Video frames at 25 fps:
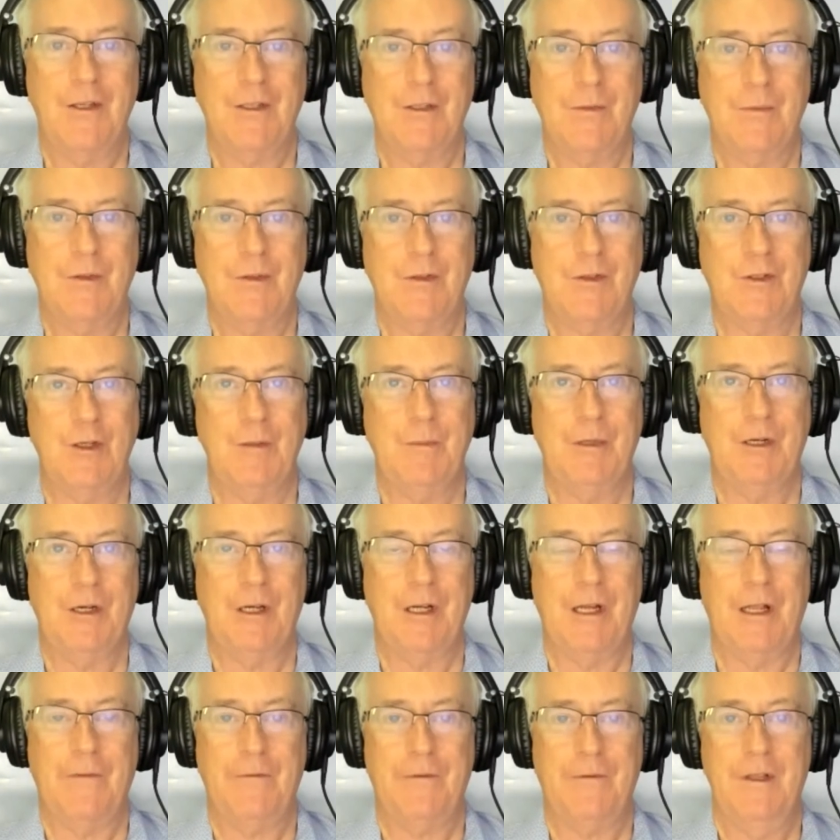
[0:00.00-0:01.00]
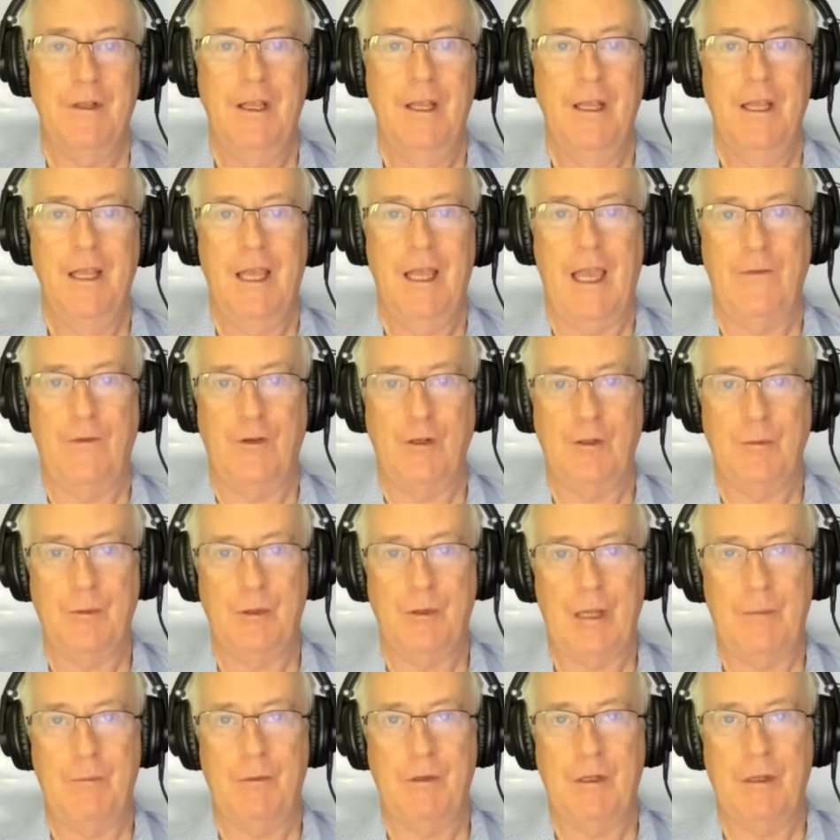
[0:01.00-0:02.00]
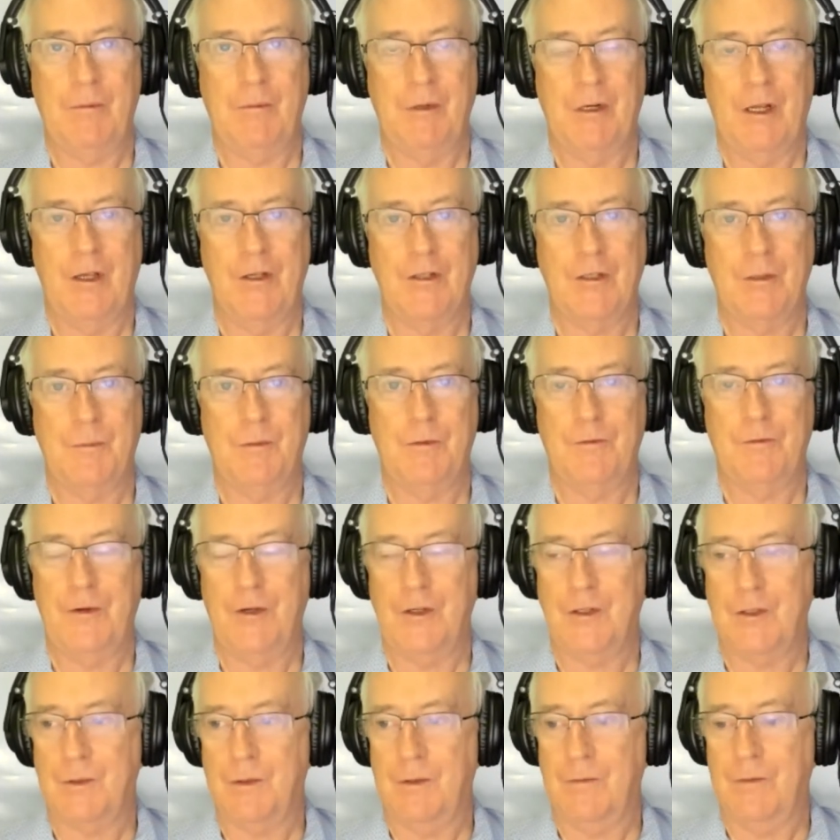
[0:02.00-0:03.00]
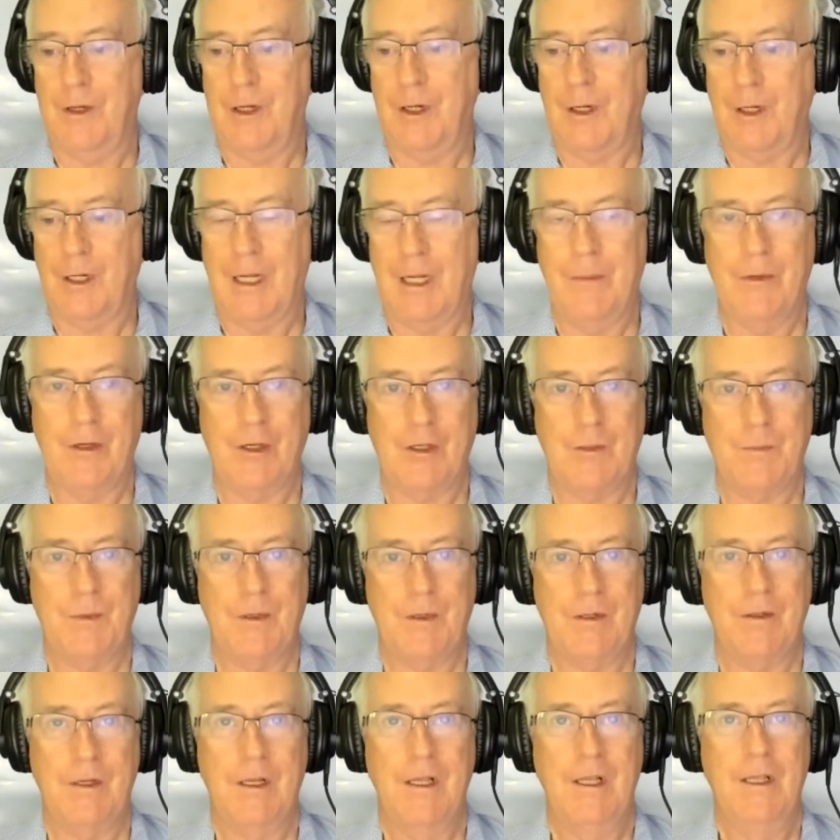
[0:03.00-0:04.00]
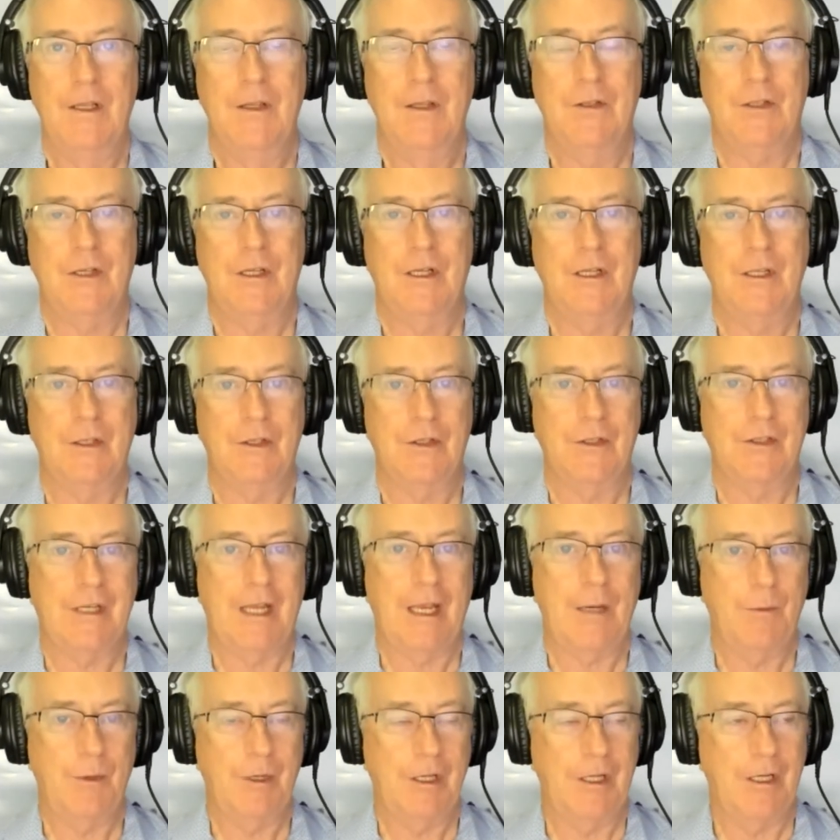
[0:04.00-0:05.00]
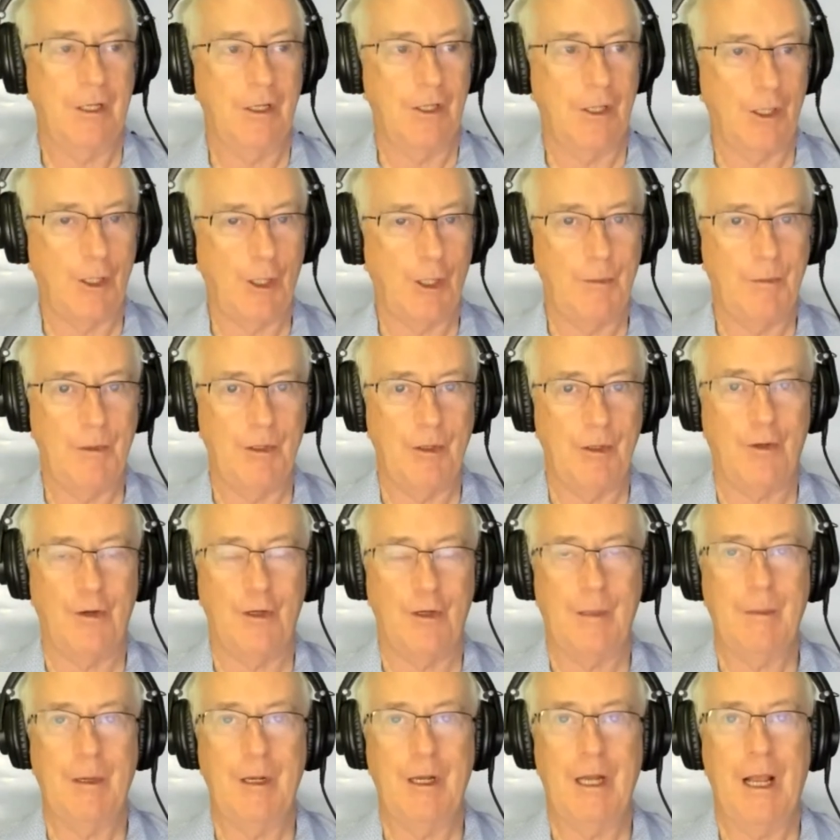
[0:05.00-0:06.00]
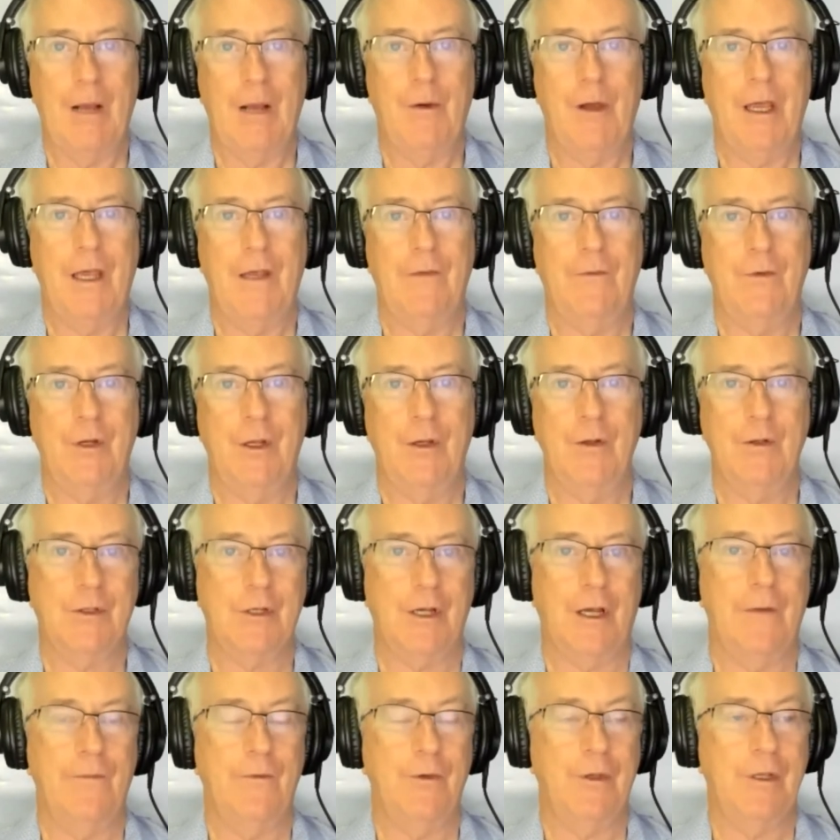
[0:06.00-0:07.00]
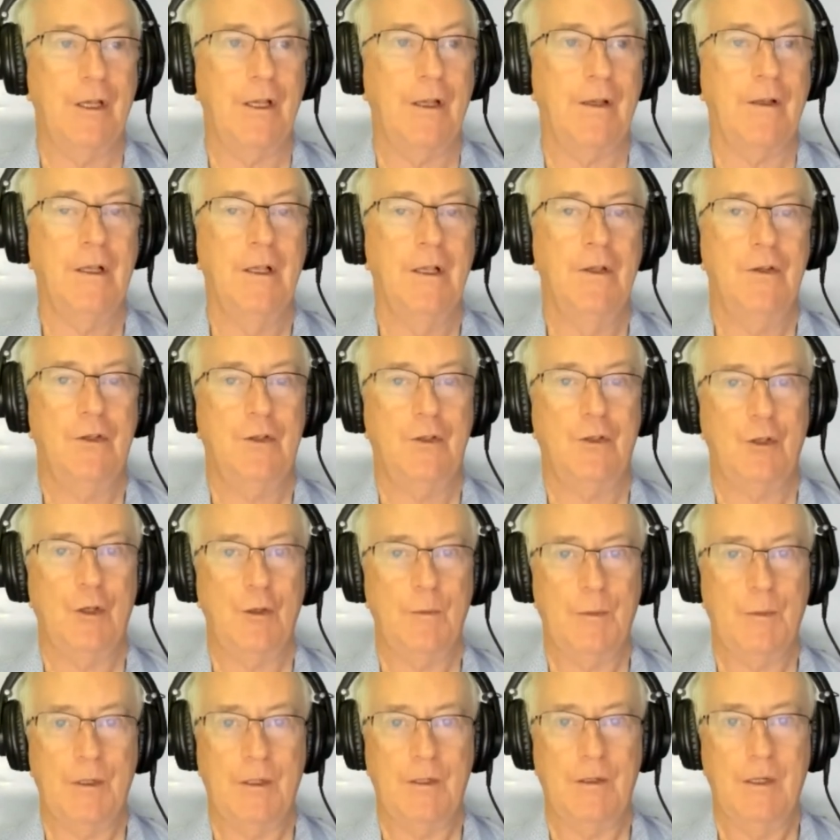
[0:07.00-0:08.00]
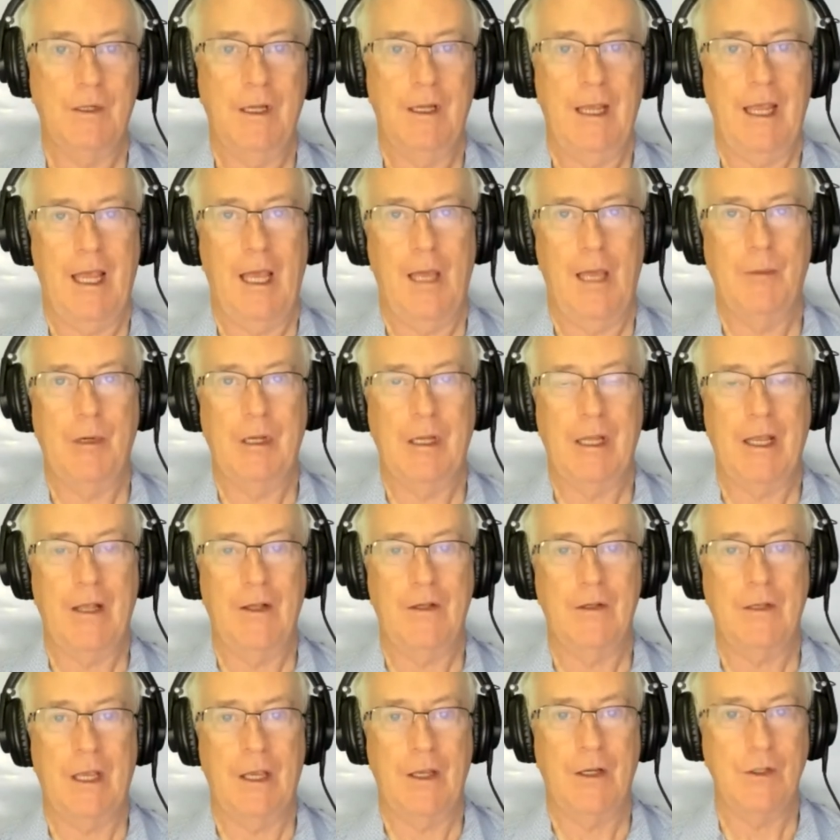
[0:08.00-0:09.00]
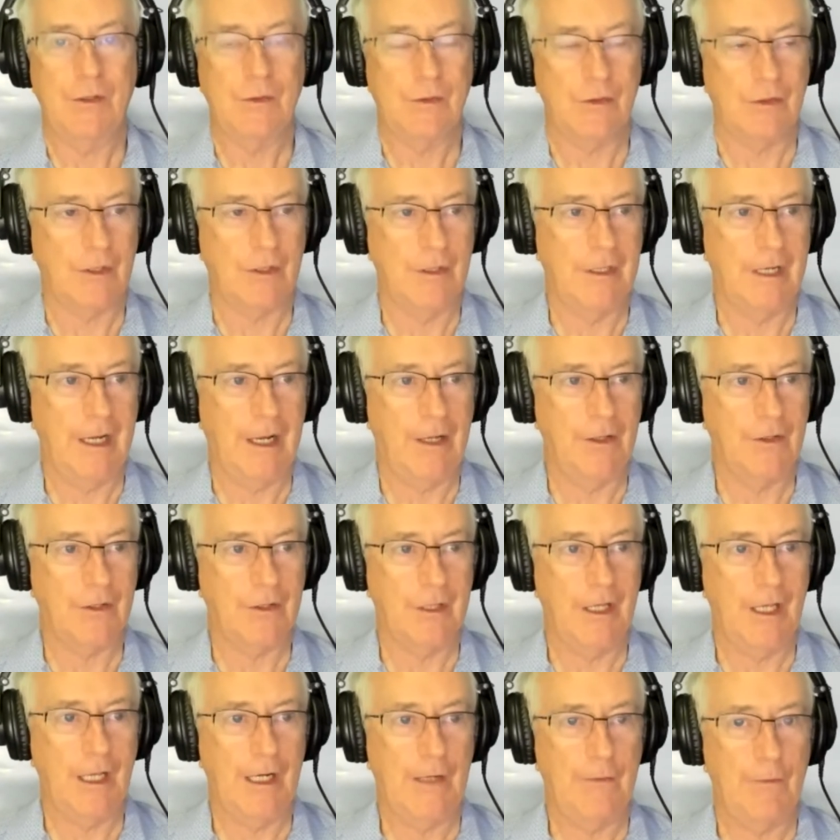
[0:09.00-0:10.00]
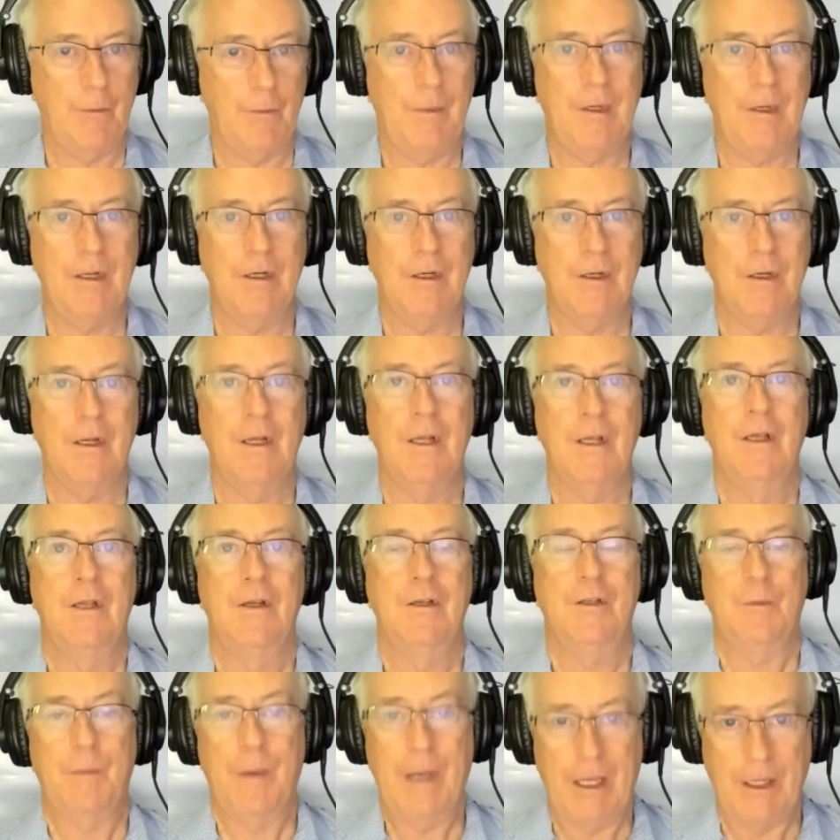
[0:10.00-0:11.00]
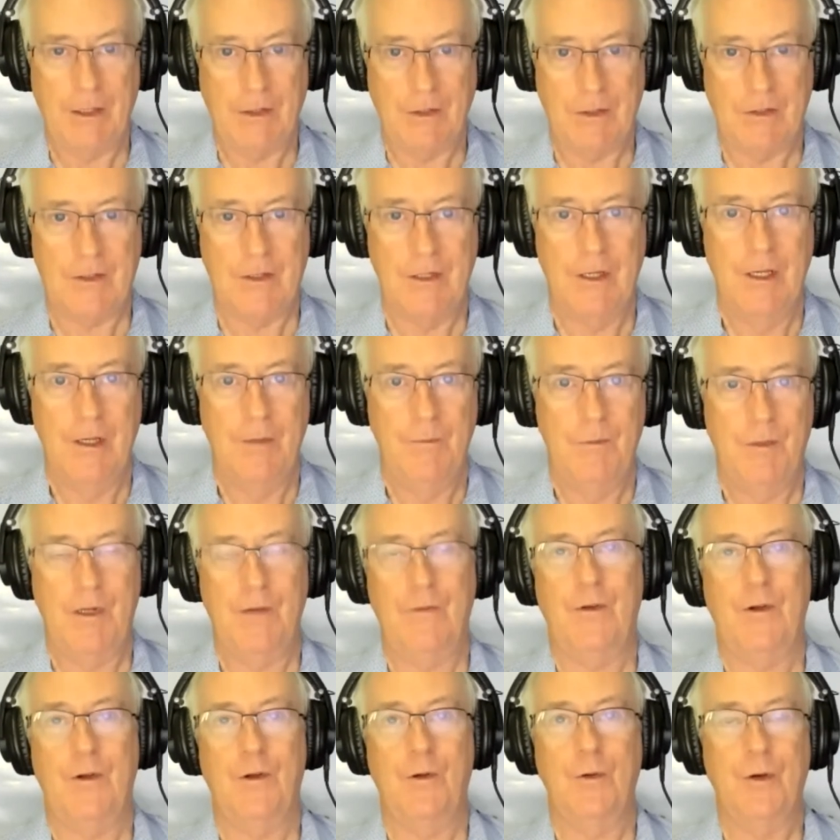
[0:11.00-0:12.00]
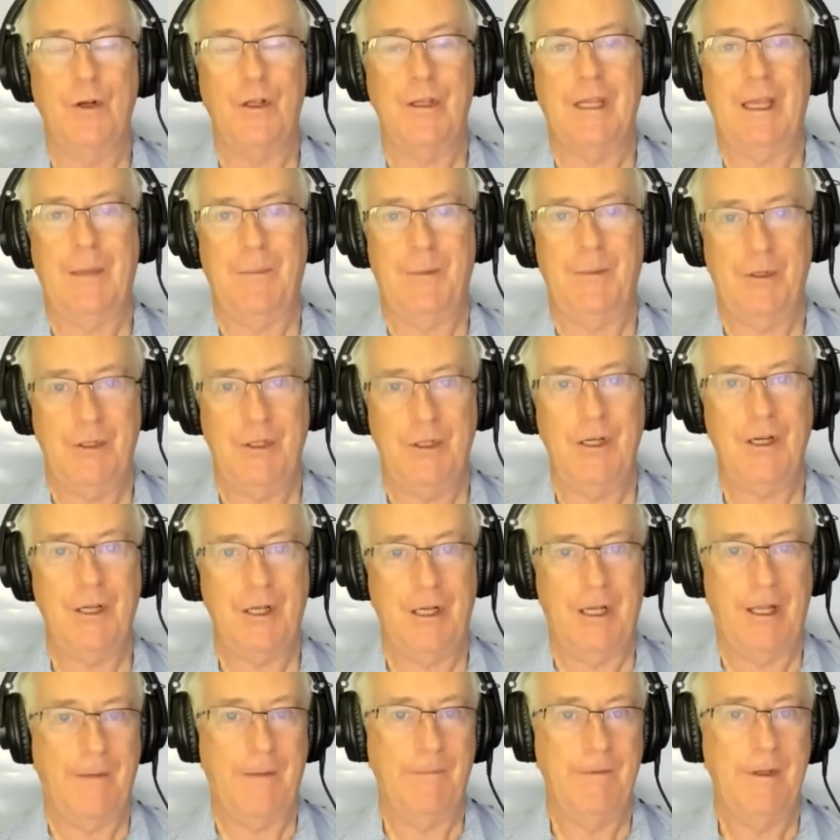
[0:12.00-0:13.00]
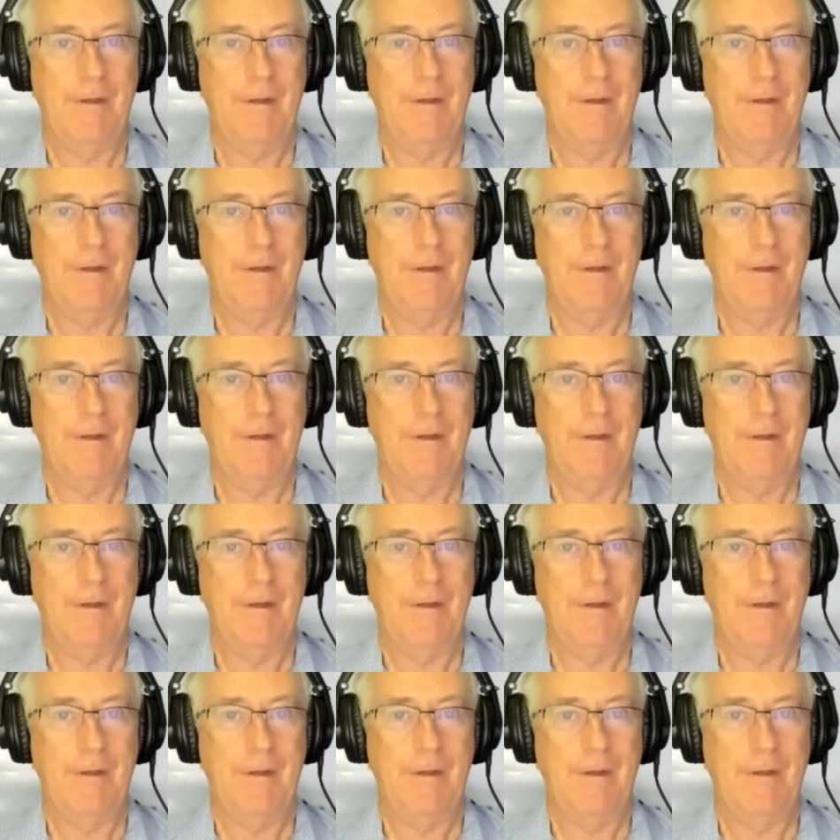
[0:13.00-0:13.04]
It was stupid enough having to put up with it when I was a professor of economics, but seeing the state we're getting into the global economy now, I have no time for their stupid how many angels can dance in the head of a pin debates. But if you look at that particular